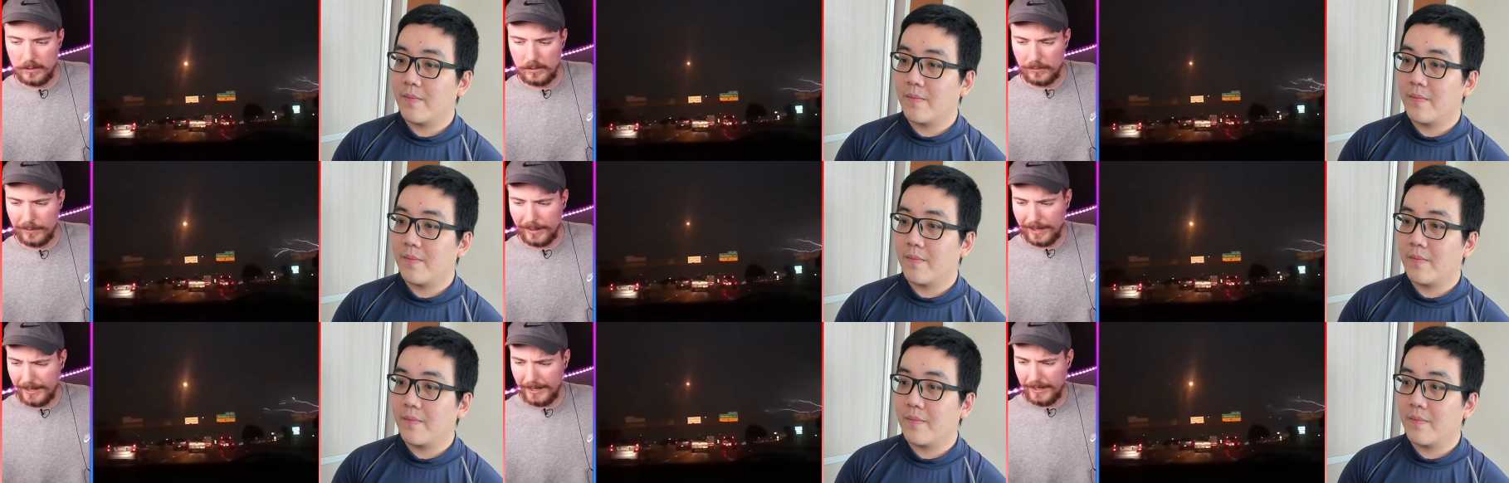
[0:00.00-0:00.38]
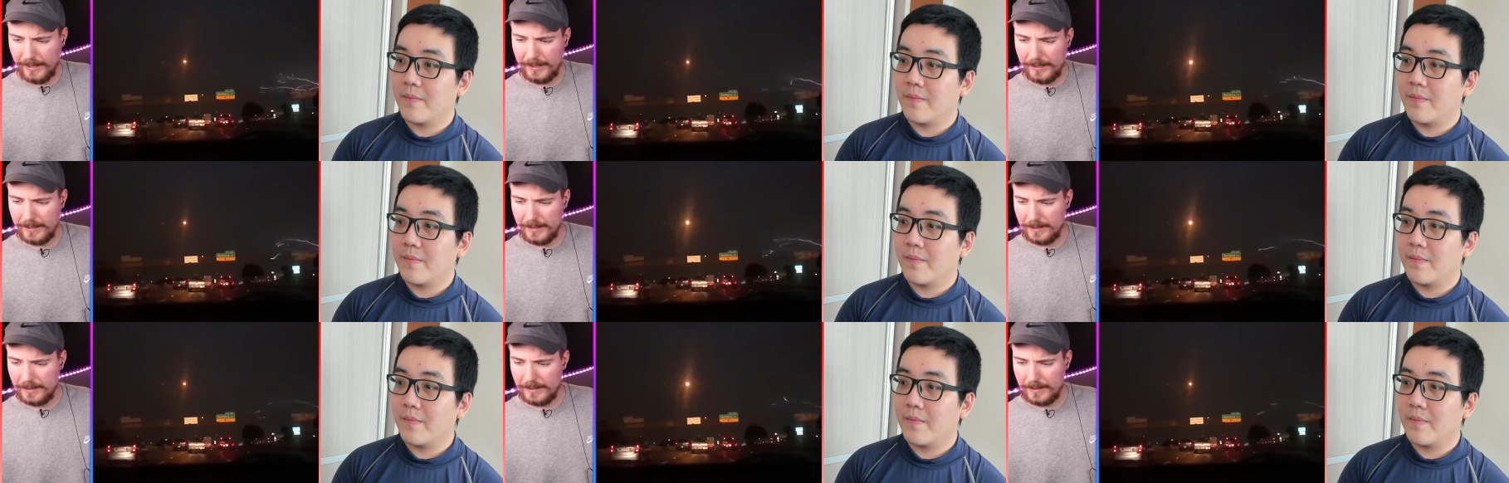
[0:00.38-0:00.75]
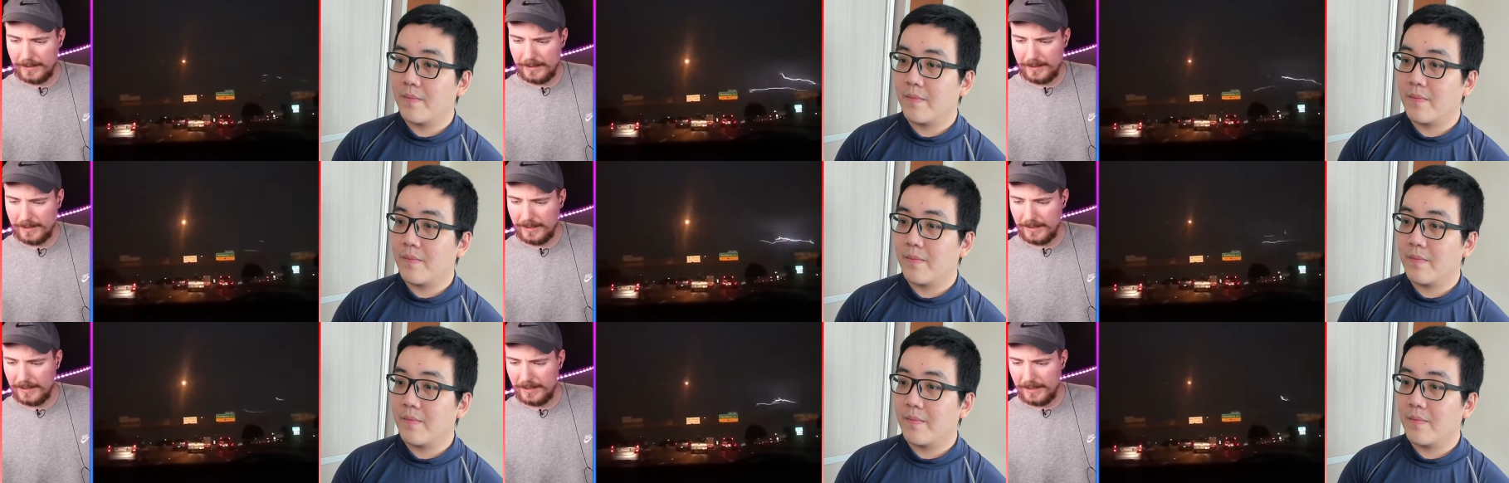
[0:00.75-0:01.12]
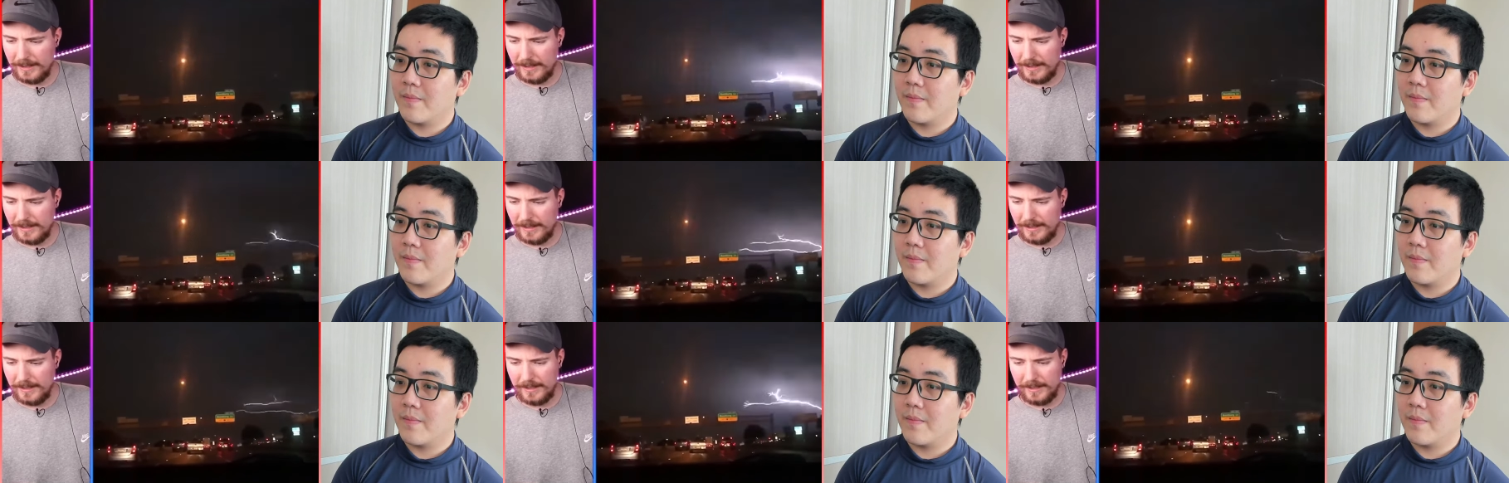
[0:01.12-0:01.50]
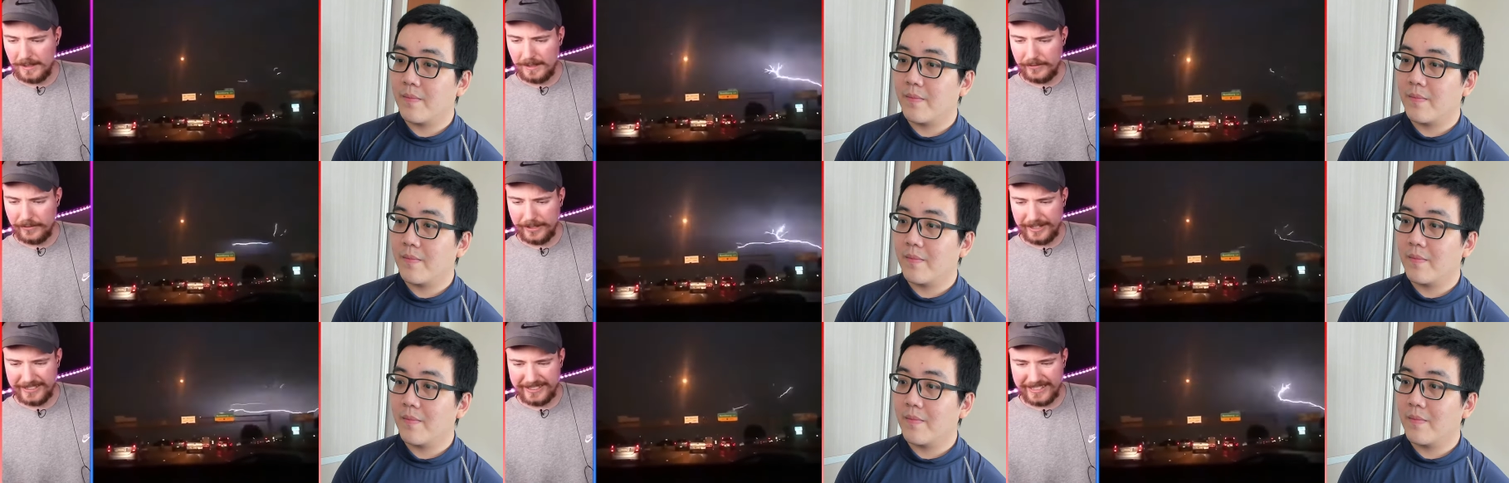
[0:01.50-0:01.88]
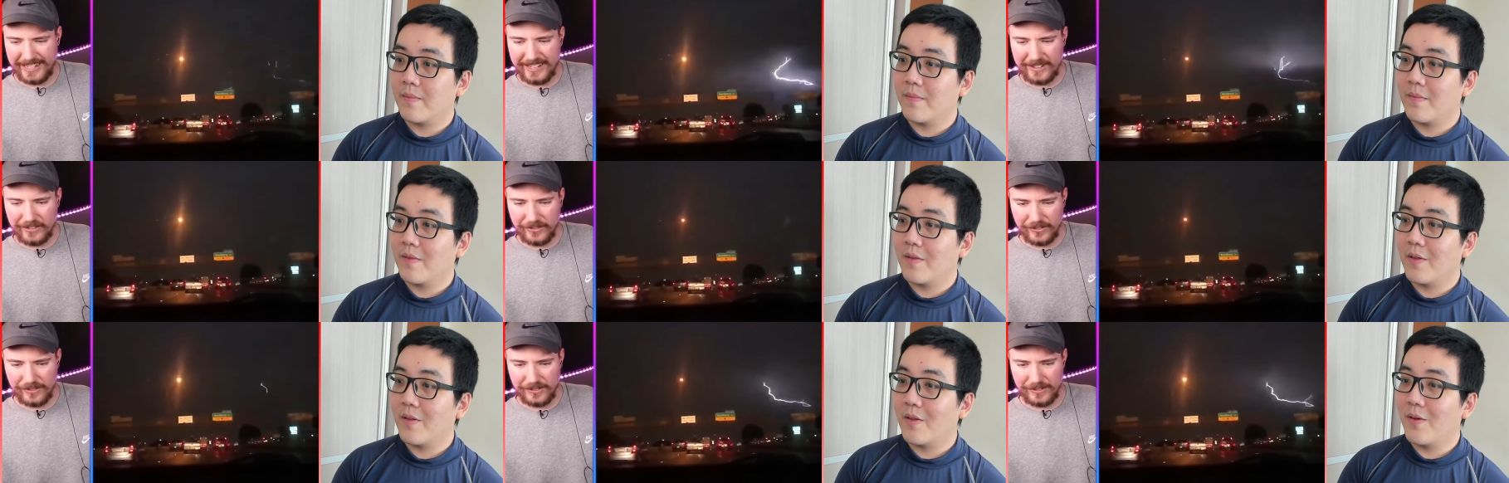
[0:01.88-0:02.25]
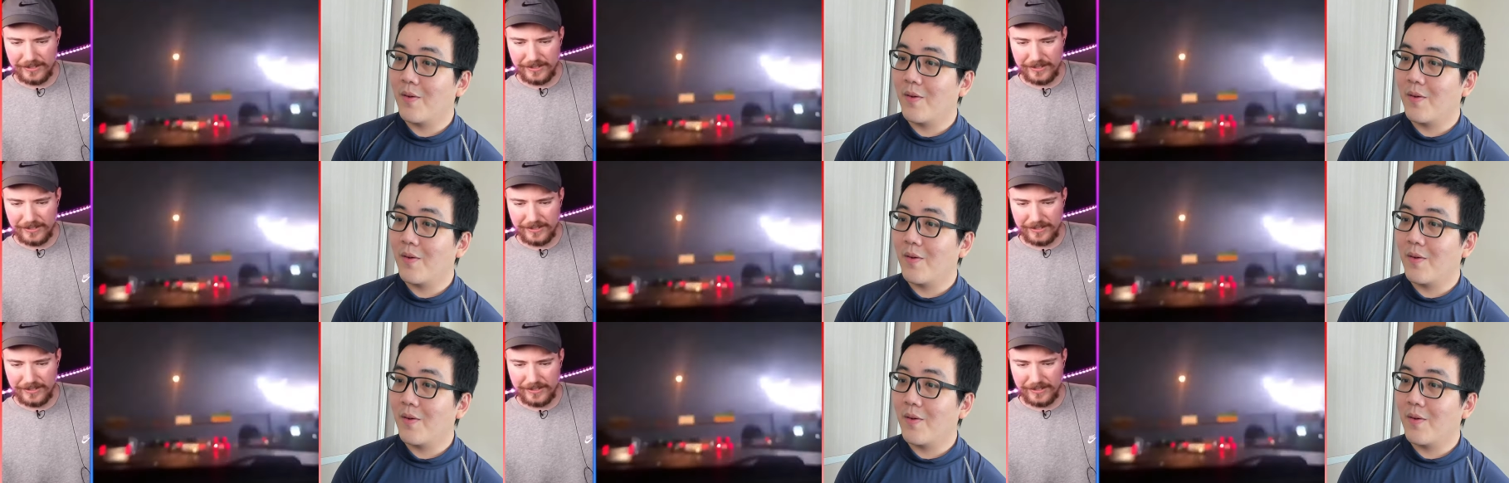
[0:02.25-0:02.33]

Speaker 1: Wait. Wait, is that?